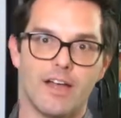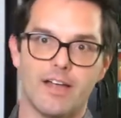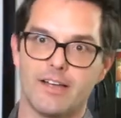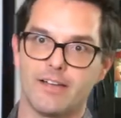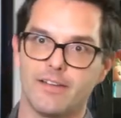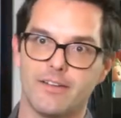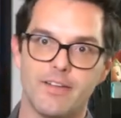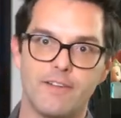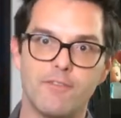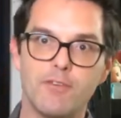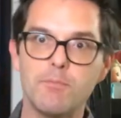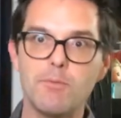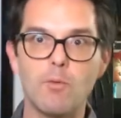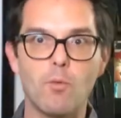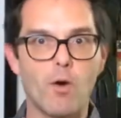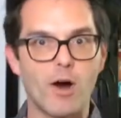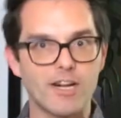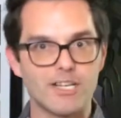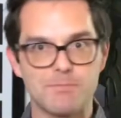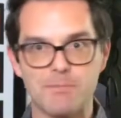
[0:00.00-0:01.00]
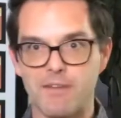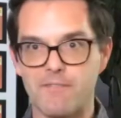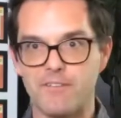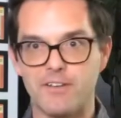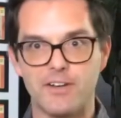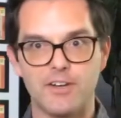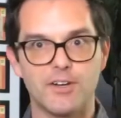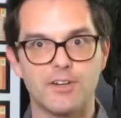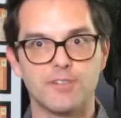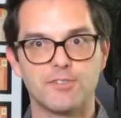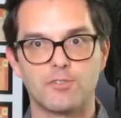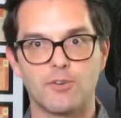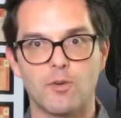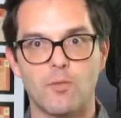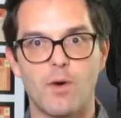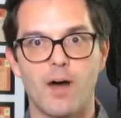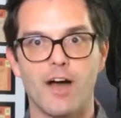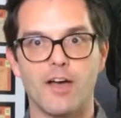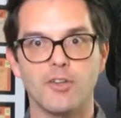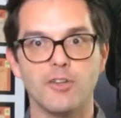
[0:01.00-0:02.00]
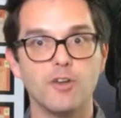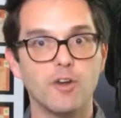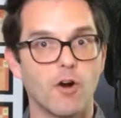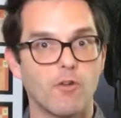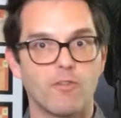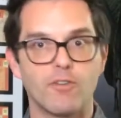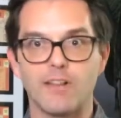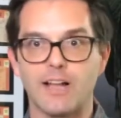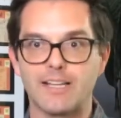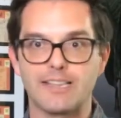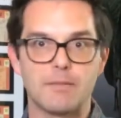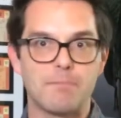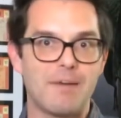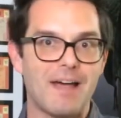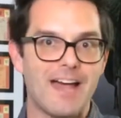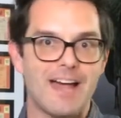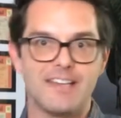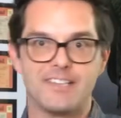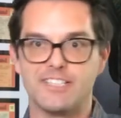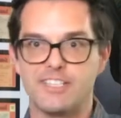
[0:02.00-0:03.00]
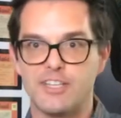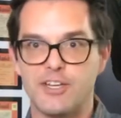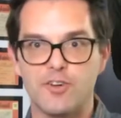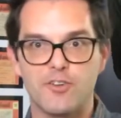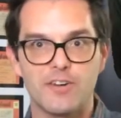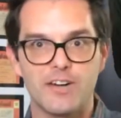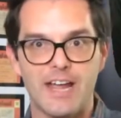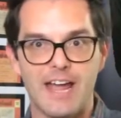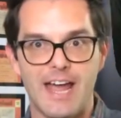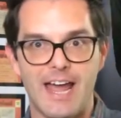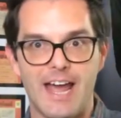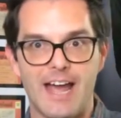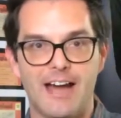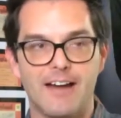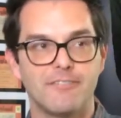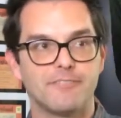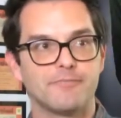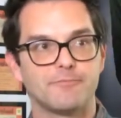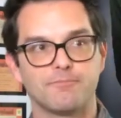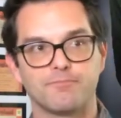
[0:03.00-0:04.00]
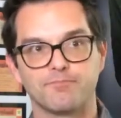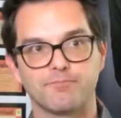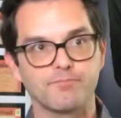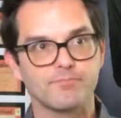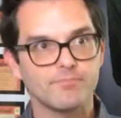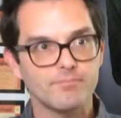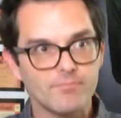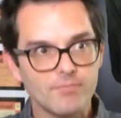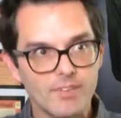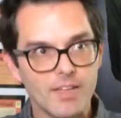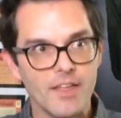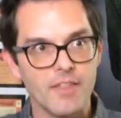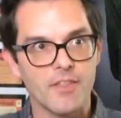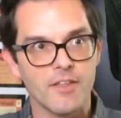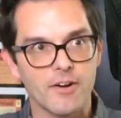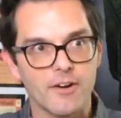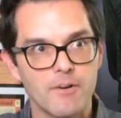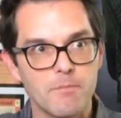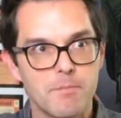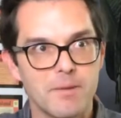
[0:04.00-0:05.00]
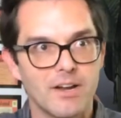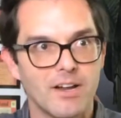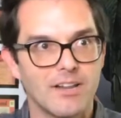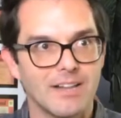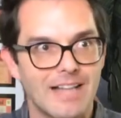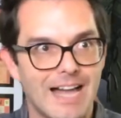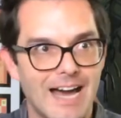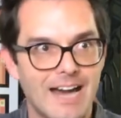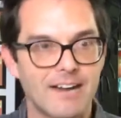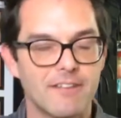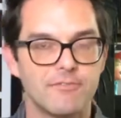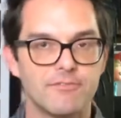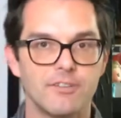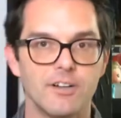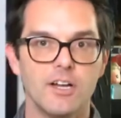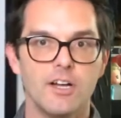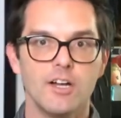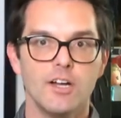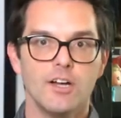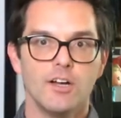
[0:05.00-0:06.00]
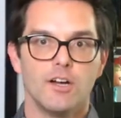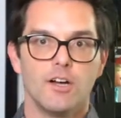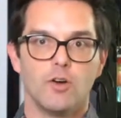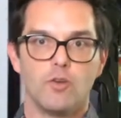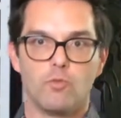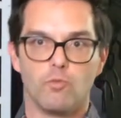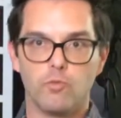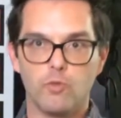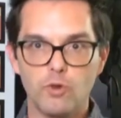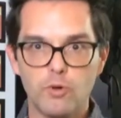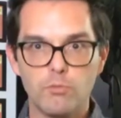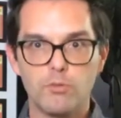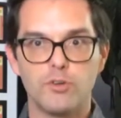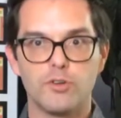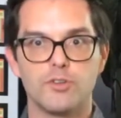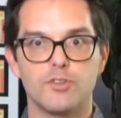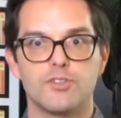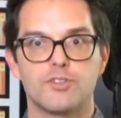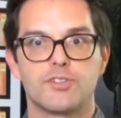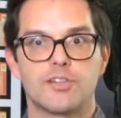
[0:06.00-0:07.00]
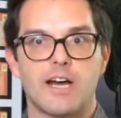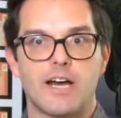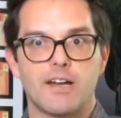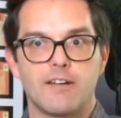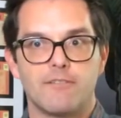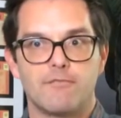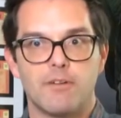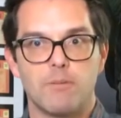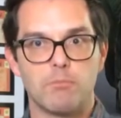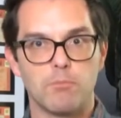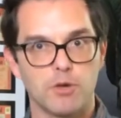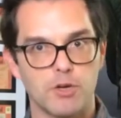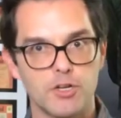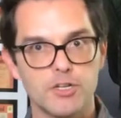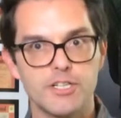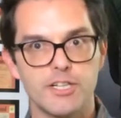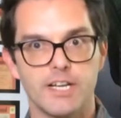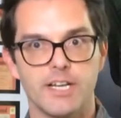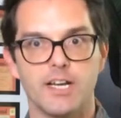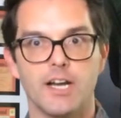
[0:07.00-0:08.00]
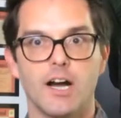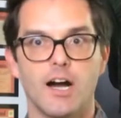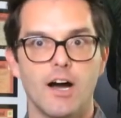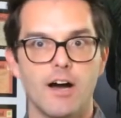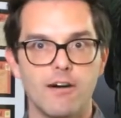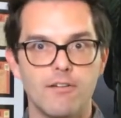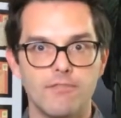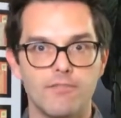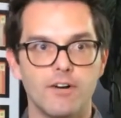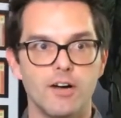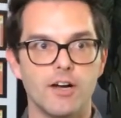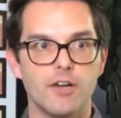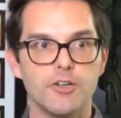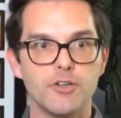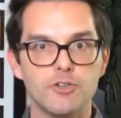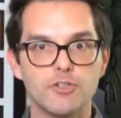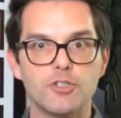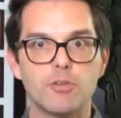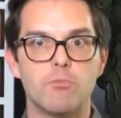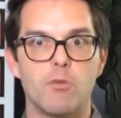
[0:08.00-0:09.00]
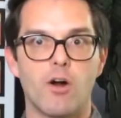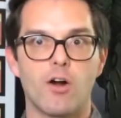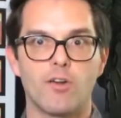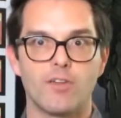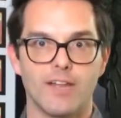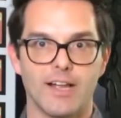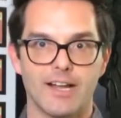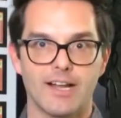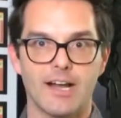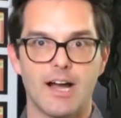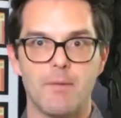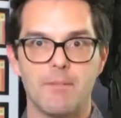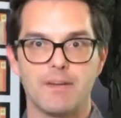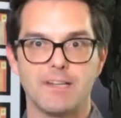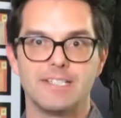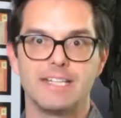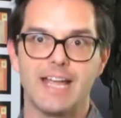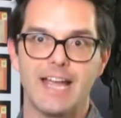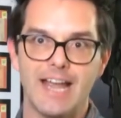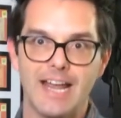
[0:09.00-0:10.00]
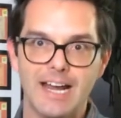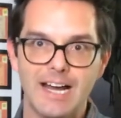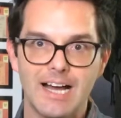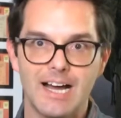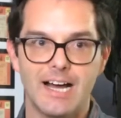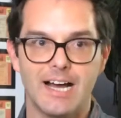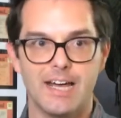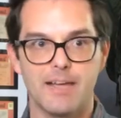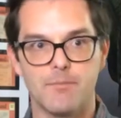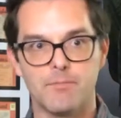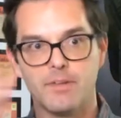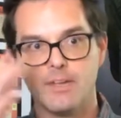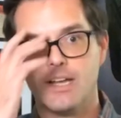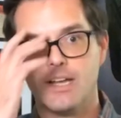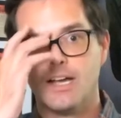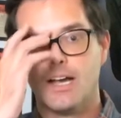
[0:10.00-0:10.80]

if you've been watching my videos for a while, you know for like the past year and a half, there have been a lot of rumors kind of emerging of a new Tomorrowland coming to Anaheim.